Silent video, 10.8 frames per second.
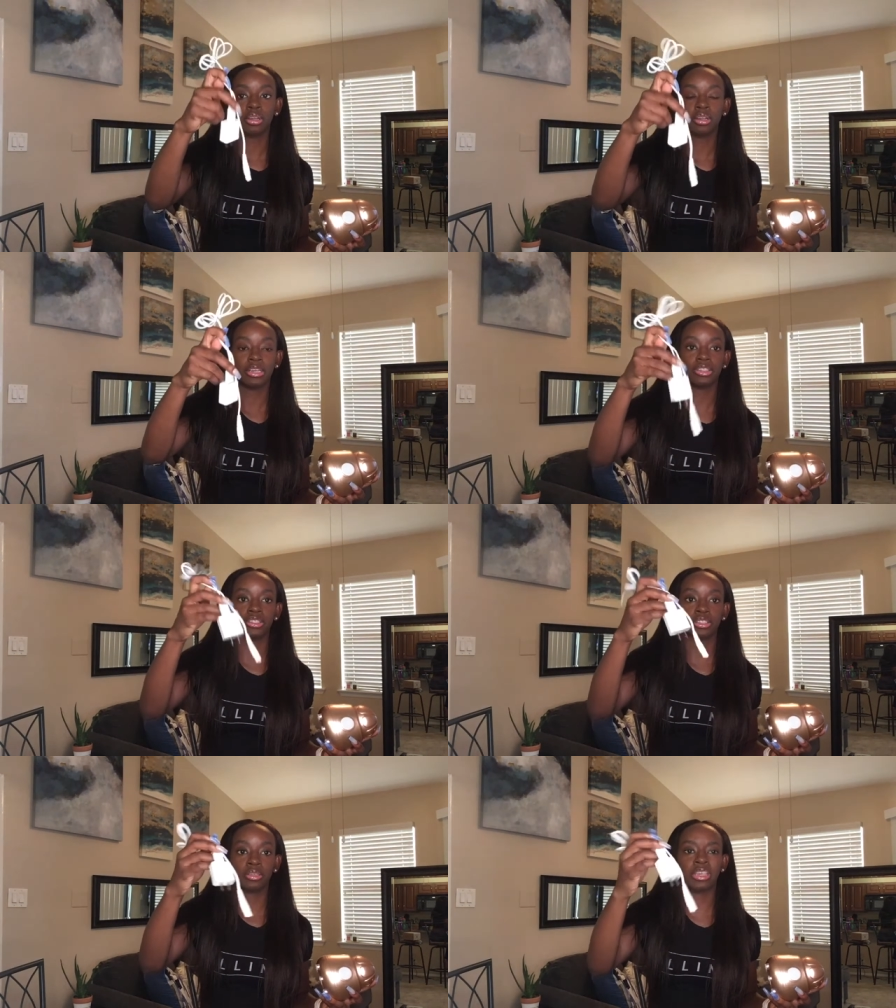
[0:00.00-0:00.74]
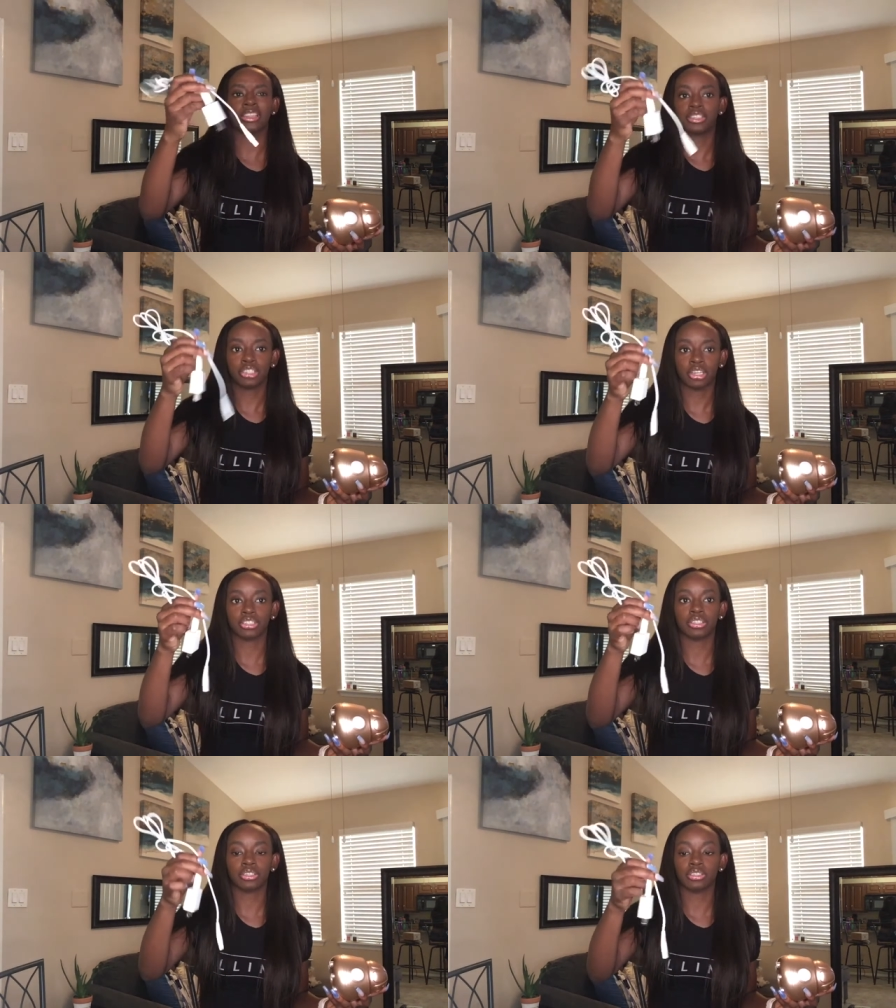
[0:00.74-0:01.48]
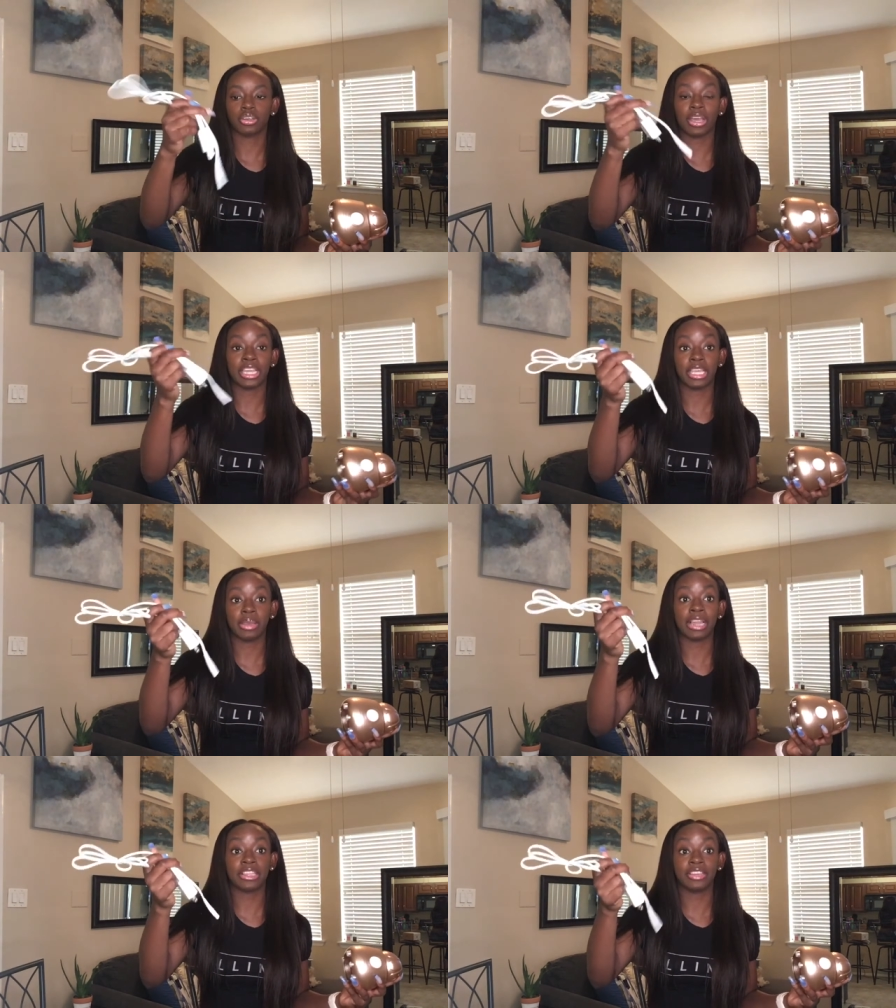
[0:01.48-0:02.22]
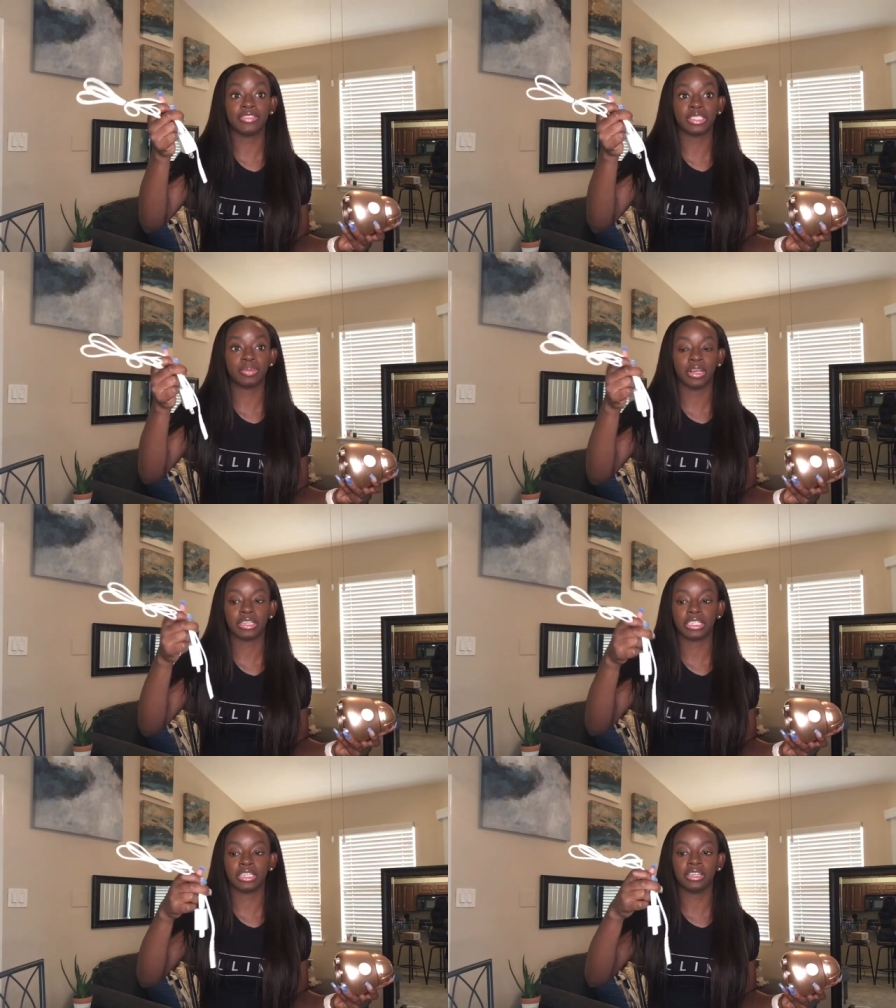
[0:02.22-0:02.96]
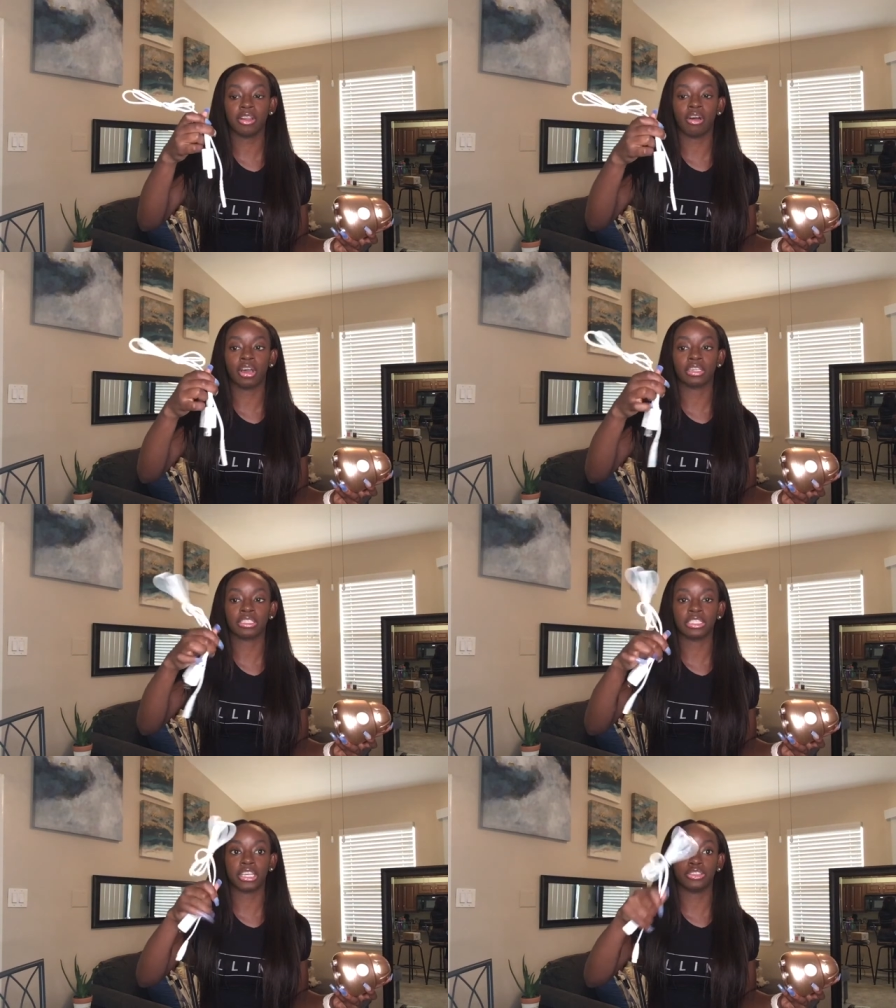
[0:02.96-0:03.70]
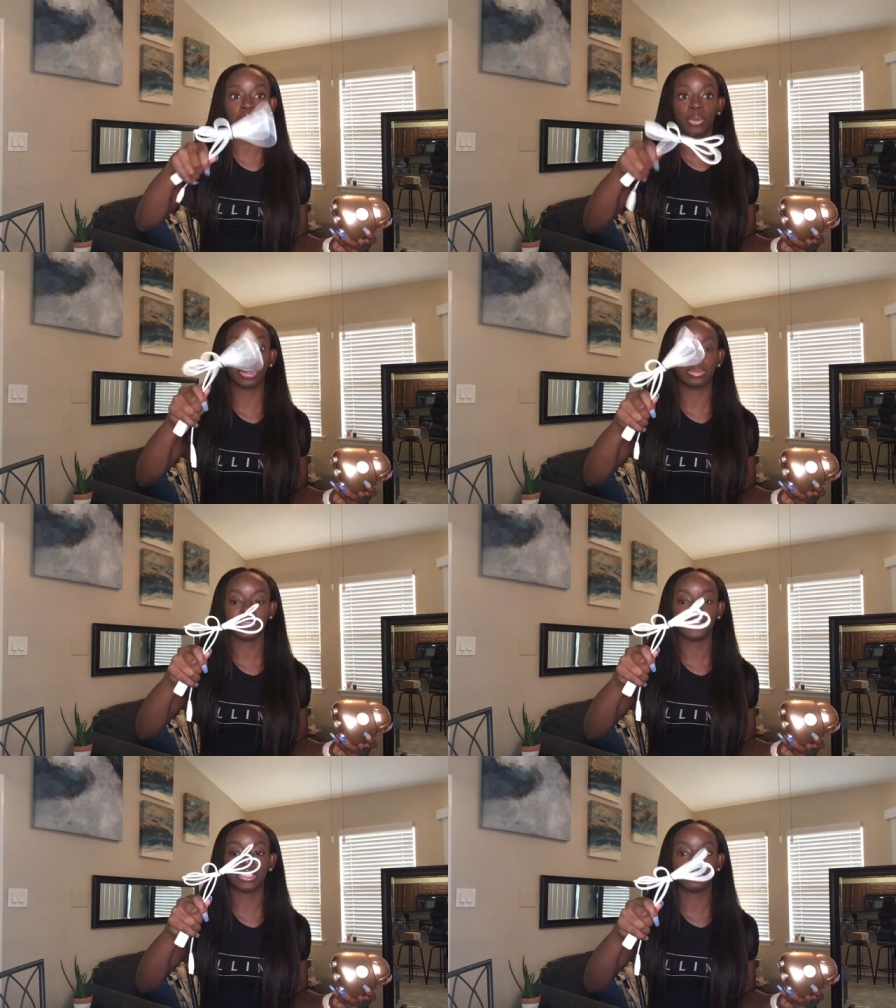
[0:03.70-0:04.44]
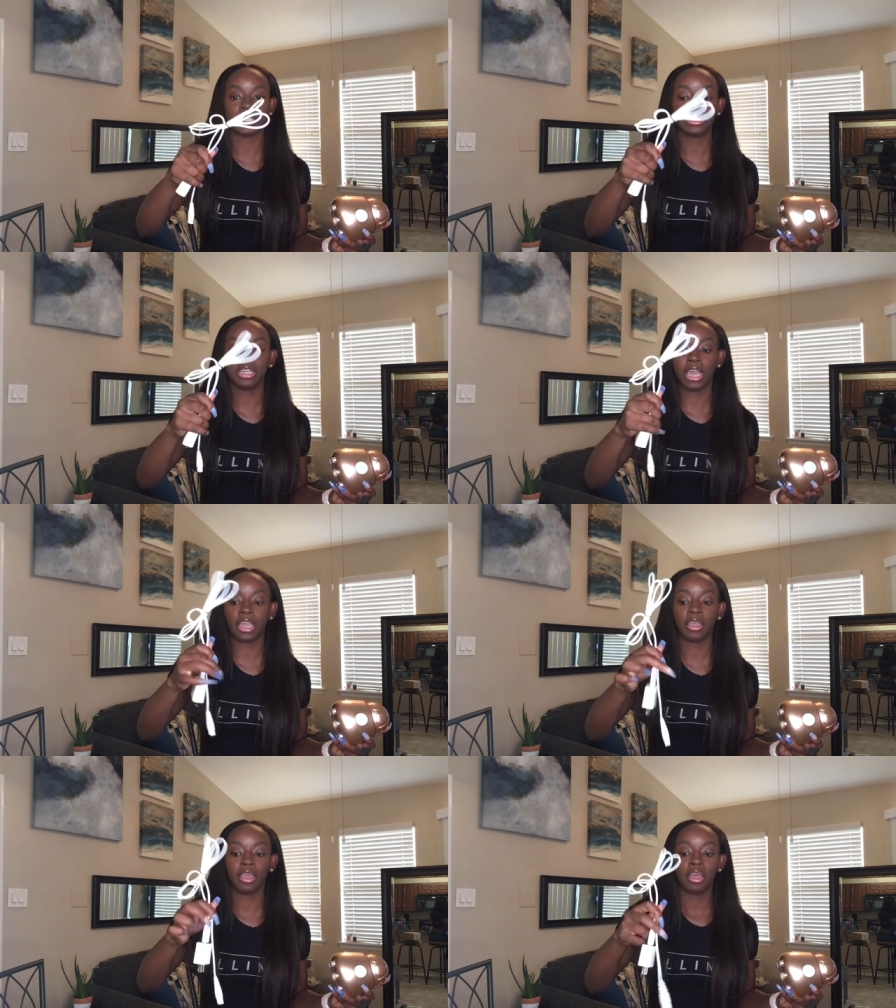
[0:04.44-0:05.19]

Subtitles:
The charger. So I leave this plugged in and on because I wash my face twice a day.